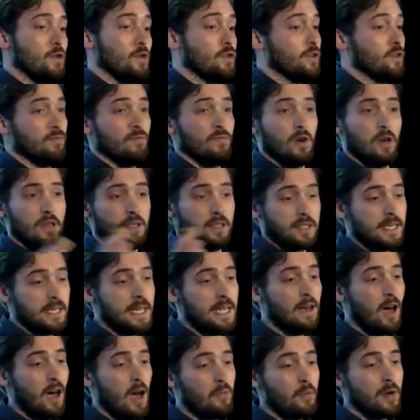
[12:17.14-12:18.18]
you can run C
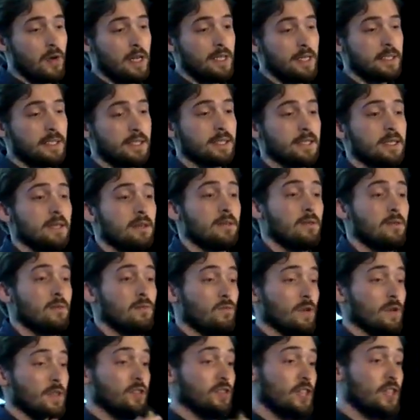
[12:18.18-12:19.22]
libraries,
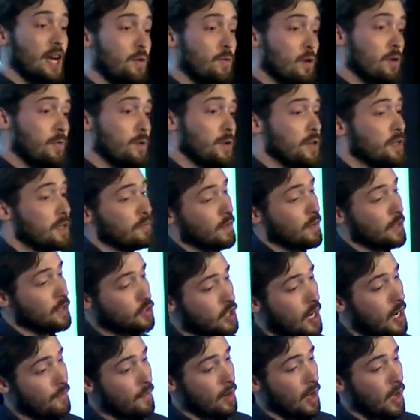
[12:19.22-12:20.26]
with JRuby, you can run
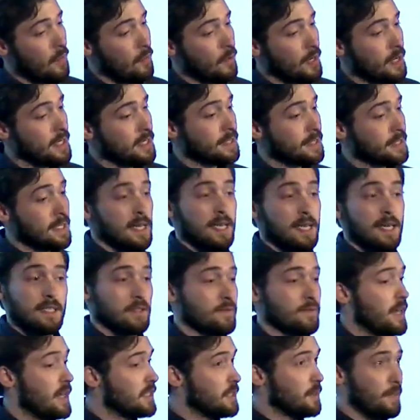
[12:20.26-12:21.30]
Java libraries,
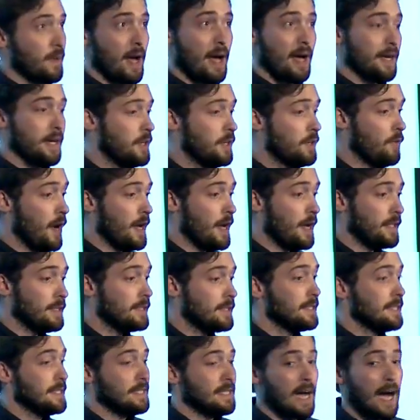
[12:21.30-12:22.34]
so if that's your bag, great.
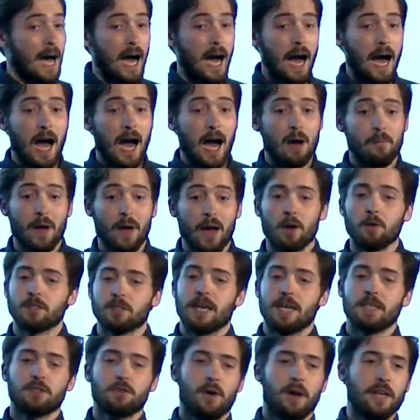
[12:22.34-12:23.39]
Um, and it
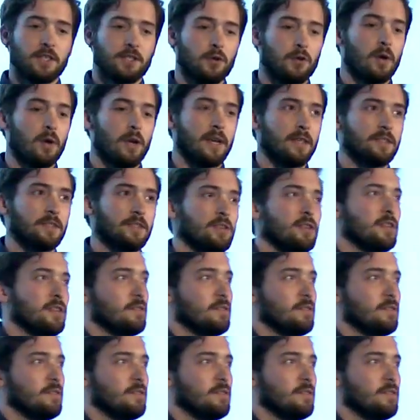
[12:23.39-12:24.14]
also has great tooling, so you